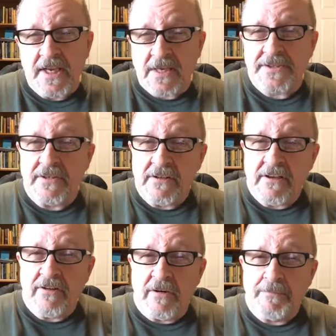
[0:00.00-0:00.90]
has to
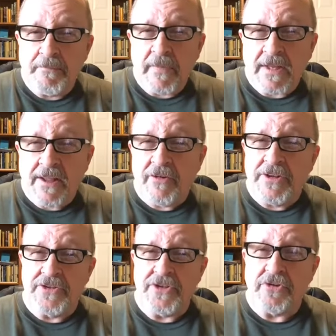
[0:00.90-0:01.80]
deal, not only
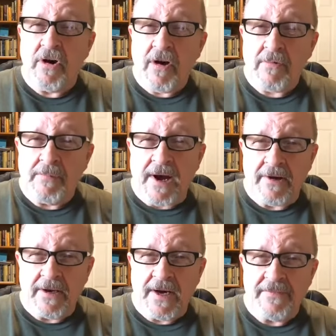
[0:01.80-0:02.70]
does he talk about
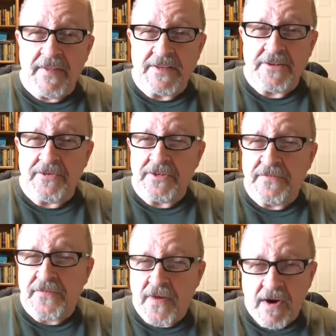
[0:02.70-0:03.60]
a lot of things that are just
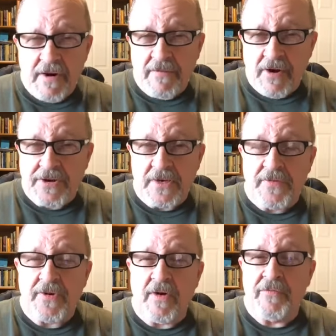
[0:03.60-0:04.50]
very, very
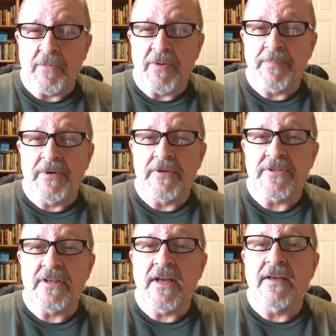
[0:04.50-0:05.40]
difficult for the people to
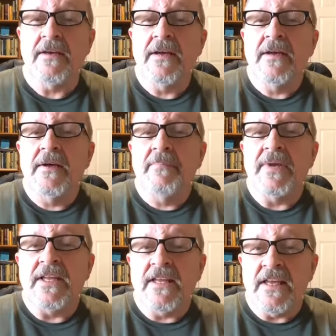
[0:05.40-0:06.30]
understand,
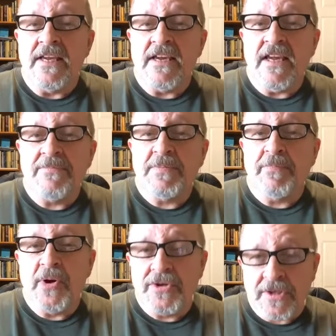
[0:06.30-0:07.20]
but he keeps
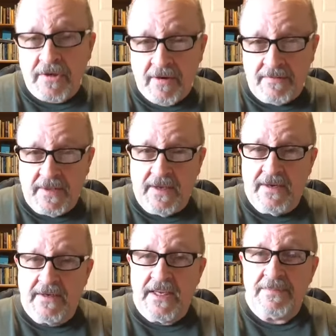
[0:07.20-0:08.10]
pushing on that
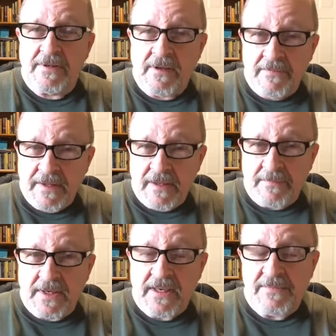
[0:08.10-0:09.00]
and keeps loving
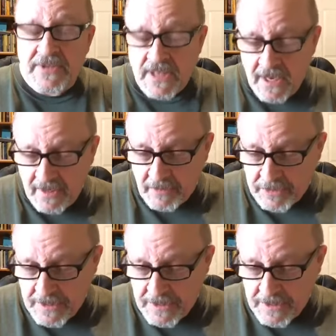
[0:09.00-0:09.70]
them and keeps staying with